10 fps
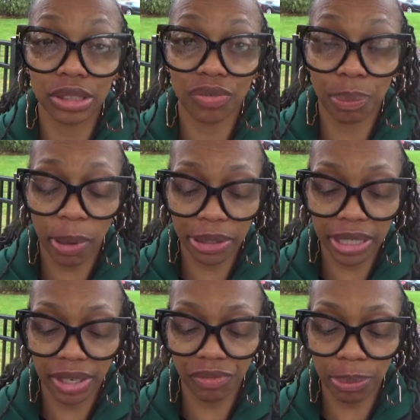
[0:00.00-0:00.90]
over
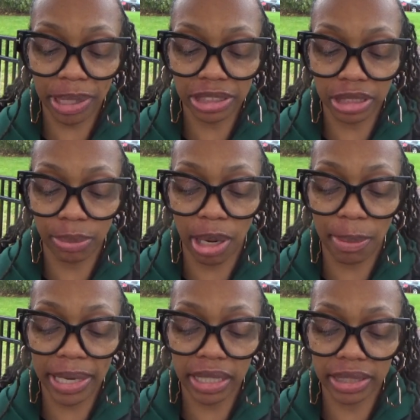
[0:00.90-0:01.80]
pertinent information about
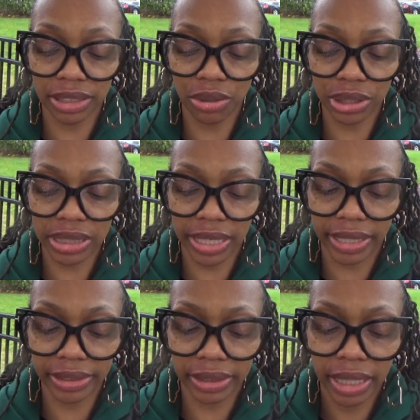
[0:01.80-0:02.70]
my cousin
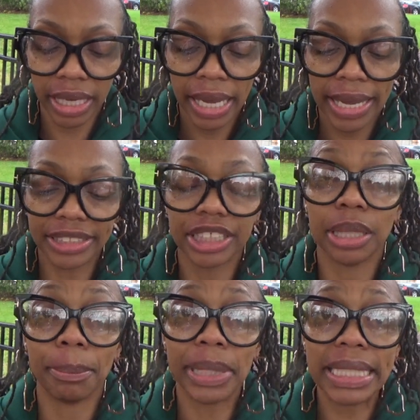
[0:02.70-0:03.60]
Cortez, and she
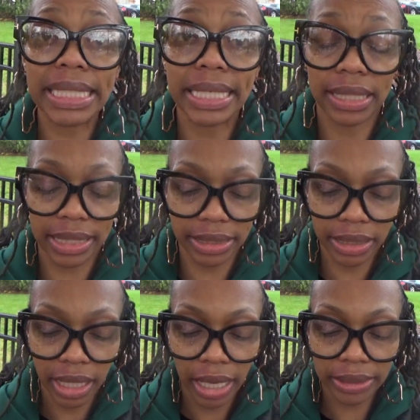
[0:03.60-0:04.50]
immediately
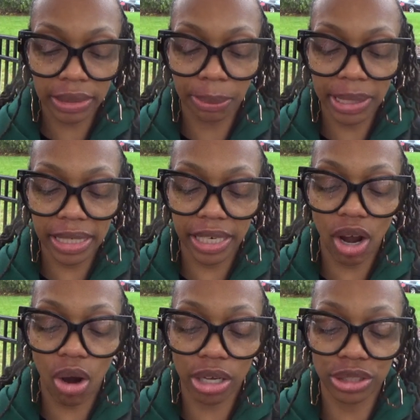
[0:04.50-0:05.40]
submitted it
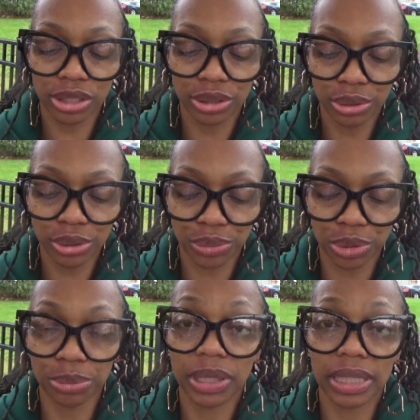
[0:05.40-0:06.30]
all to the
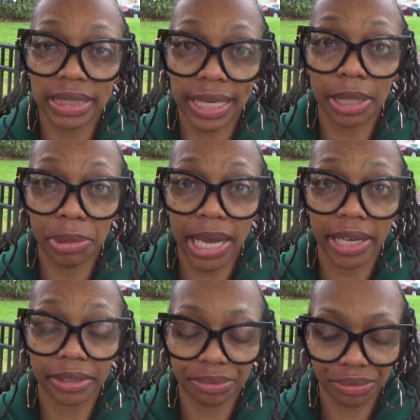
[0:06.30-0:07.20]
newsroom the same day.
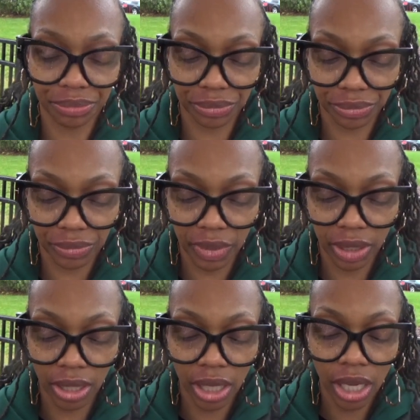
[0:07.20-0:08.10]

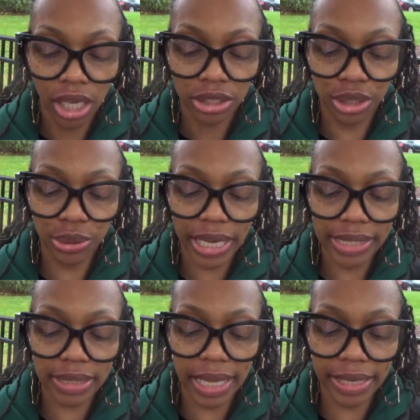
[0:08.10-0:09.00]
2
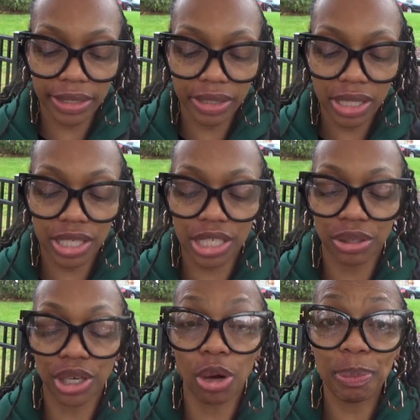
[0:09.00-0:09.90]
days later, still
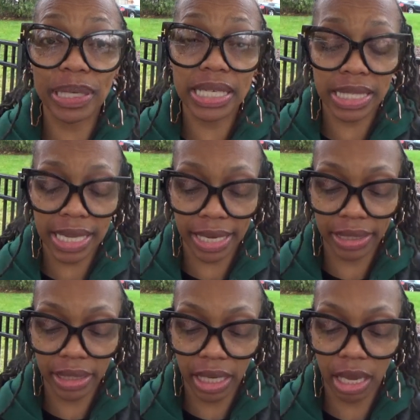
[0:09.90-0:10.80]
no PSA
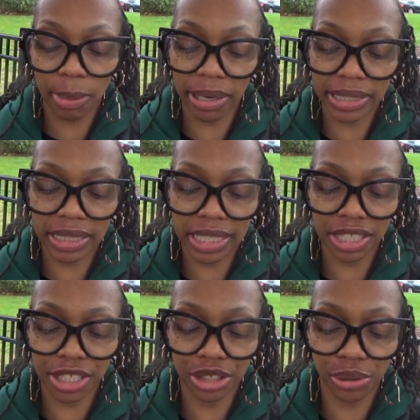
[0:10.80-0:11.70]
about a
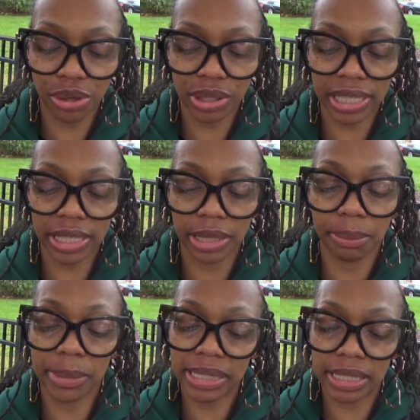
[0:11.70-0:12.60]
16-year-old kid
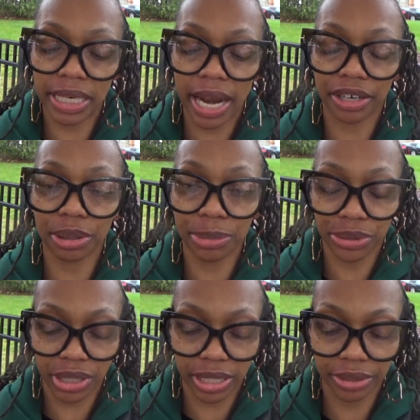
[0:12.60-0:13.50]
missing in our community.